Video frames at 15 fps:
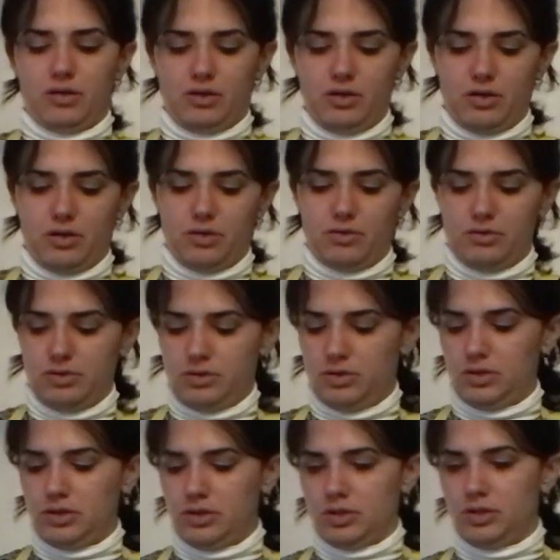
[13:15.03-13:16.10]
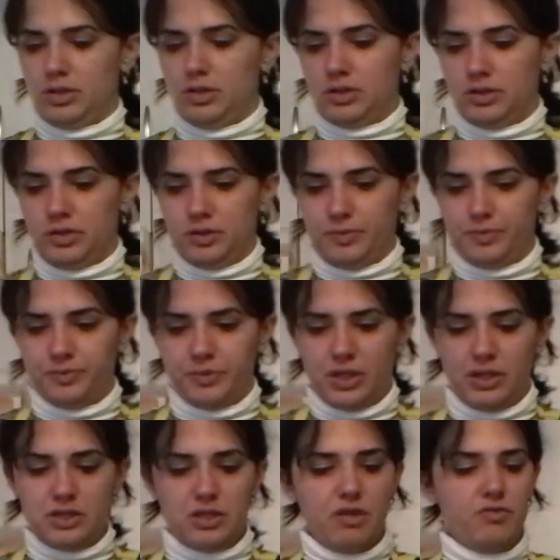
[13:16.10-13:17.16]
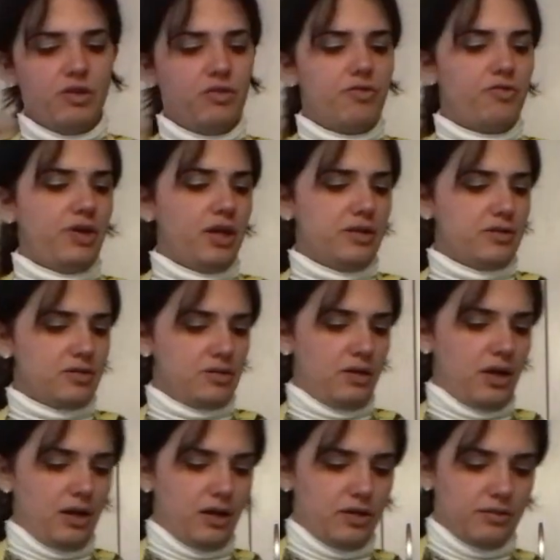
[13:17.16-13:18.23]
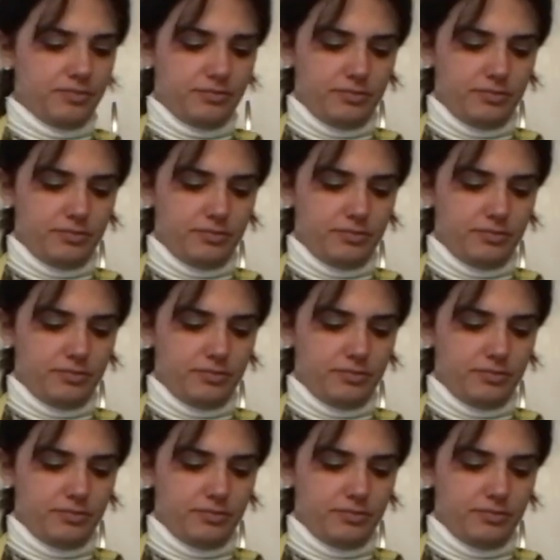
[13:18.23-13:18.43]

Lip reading: you know? Let's see if it fits. Like,